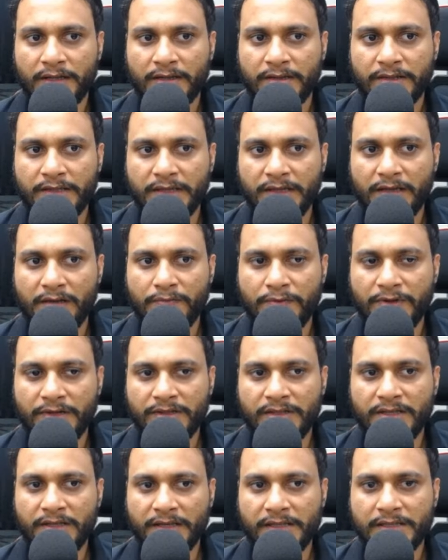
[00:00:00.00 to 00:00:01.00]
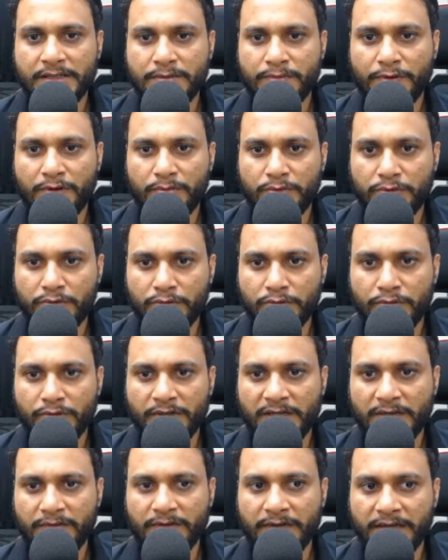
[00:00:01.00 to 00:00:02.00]
then everything else from 2 to
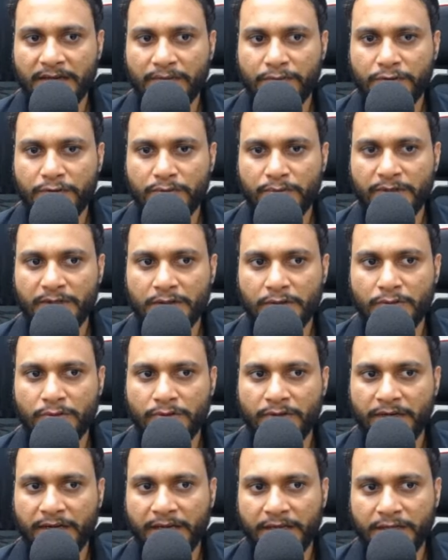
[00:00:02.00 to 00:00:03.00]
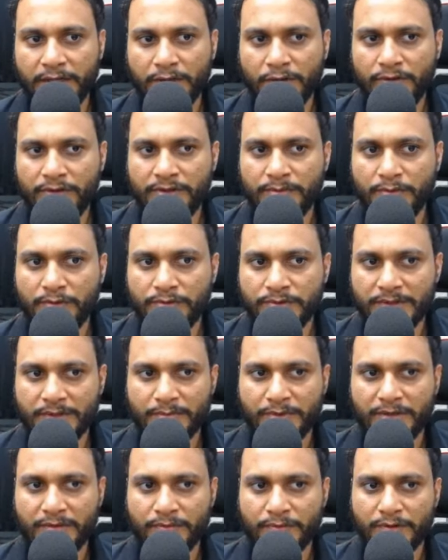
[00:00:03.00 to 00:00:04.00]
11 have to be included. I cannot remove
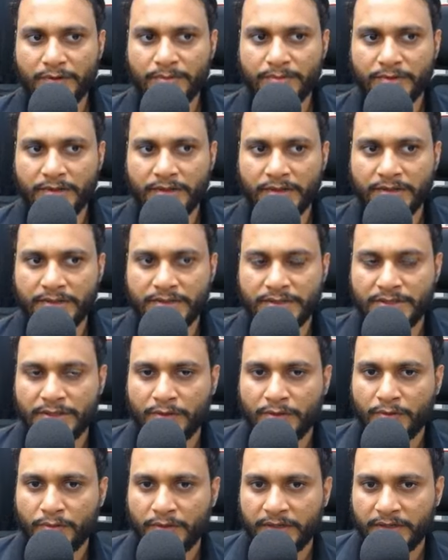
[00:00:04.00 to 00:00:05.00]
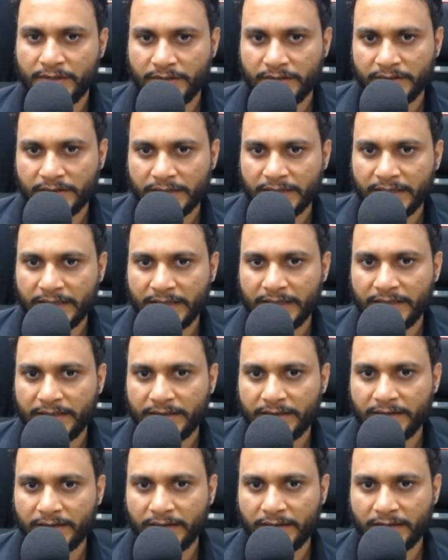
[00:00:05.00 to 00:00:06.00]
something from 0, 1 here and
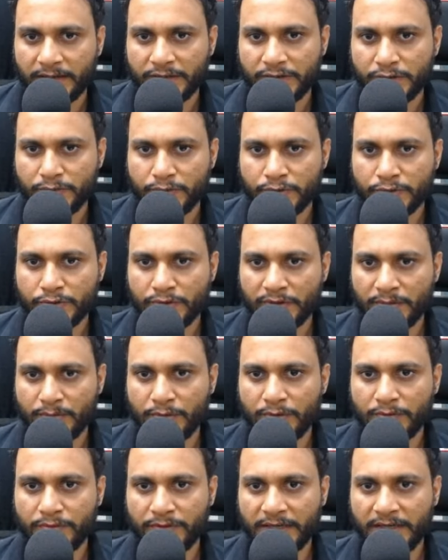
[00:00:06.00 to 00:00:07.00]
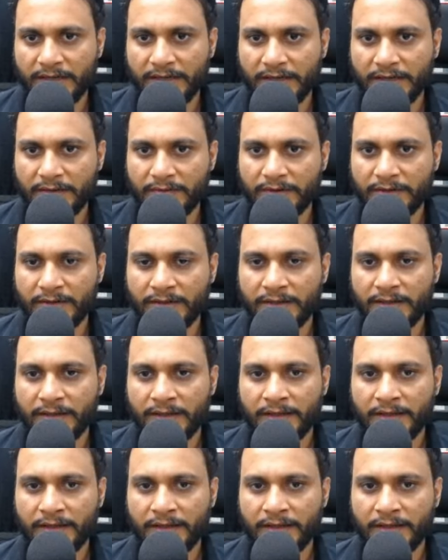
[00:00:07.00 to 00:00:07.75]
I choose to remove 10, 11.